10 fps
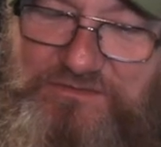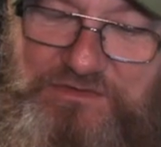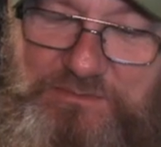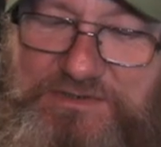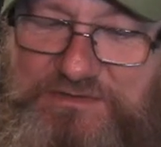
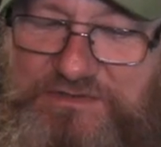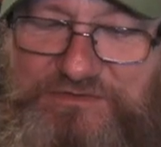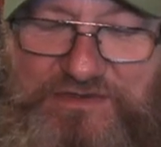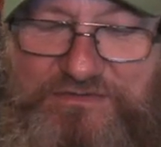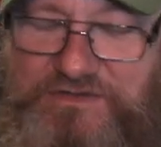of, to be
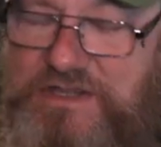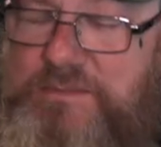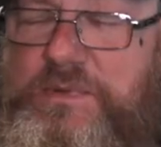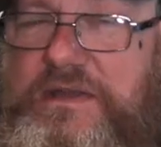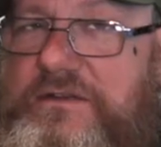honest. I think
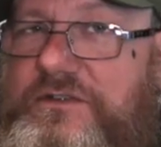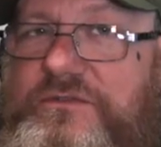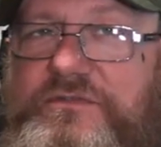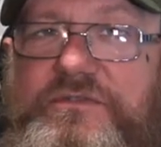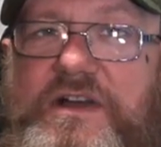their beer
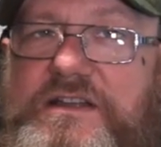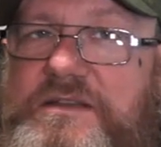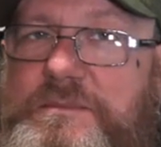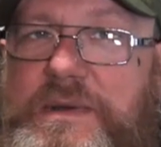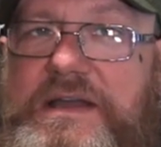is
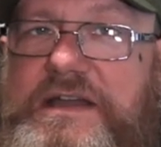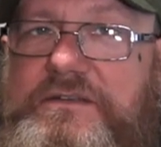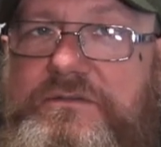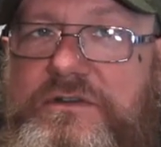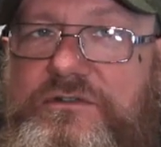fucking bang
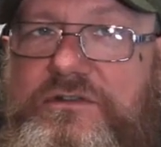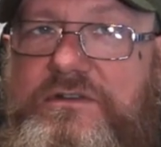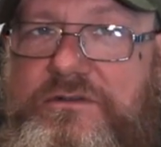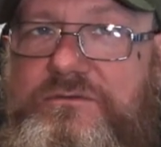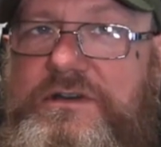average.
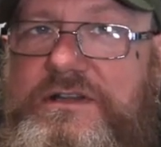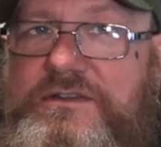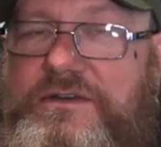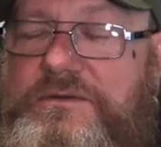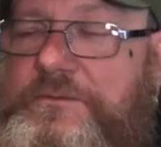I really
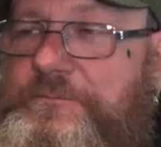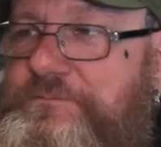do.